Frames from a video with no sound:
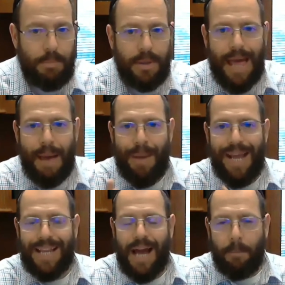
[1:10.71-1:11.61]
but that
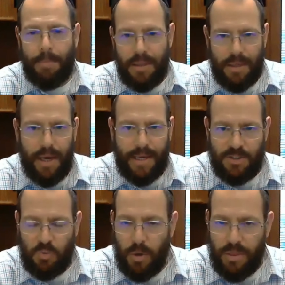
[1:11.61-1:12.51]
may not be the
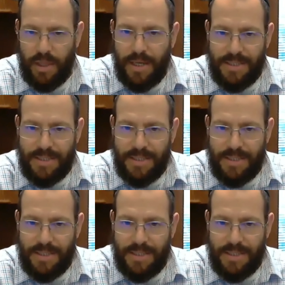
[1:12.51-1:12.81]
case with